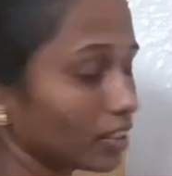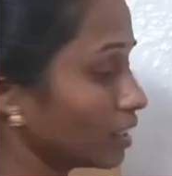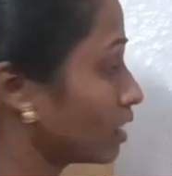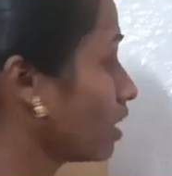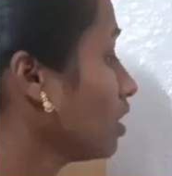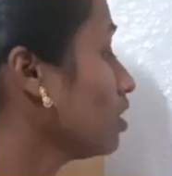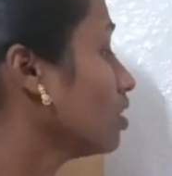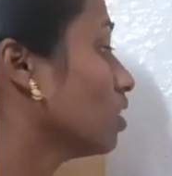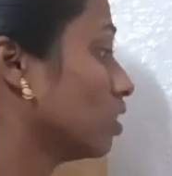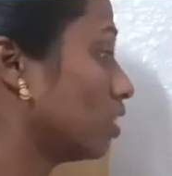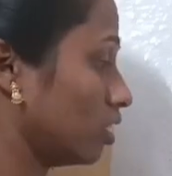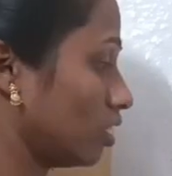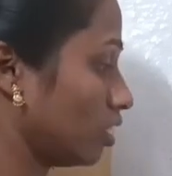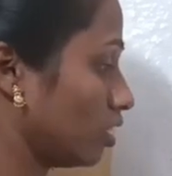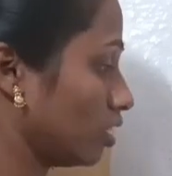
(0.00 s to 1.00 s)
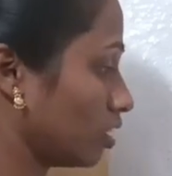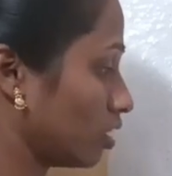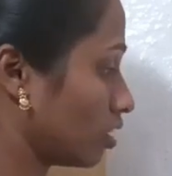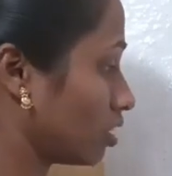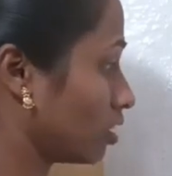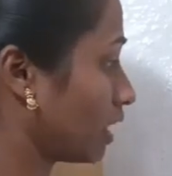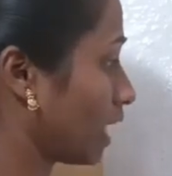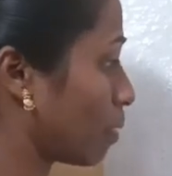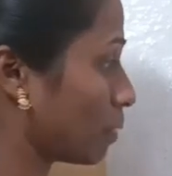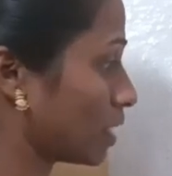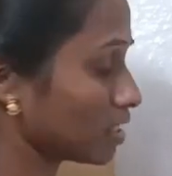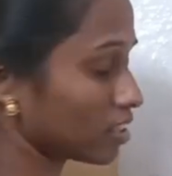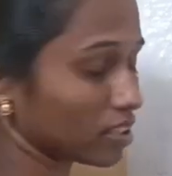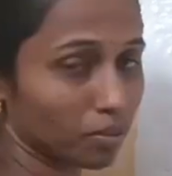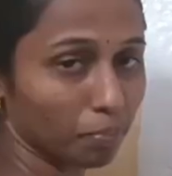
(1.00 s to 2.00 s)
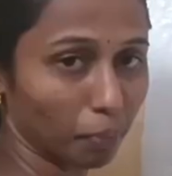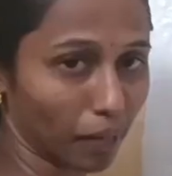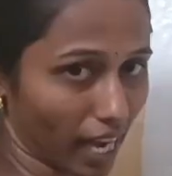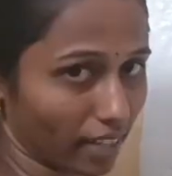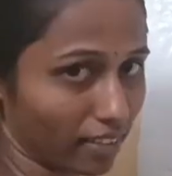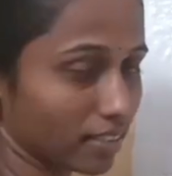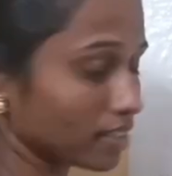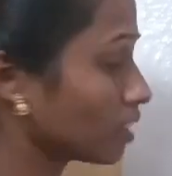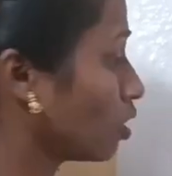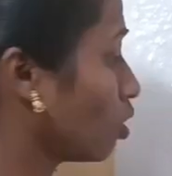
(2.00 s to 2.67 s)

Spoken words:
in the damaged plants.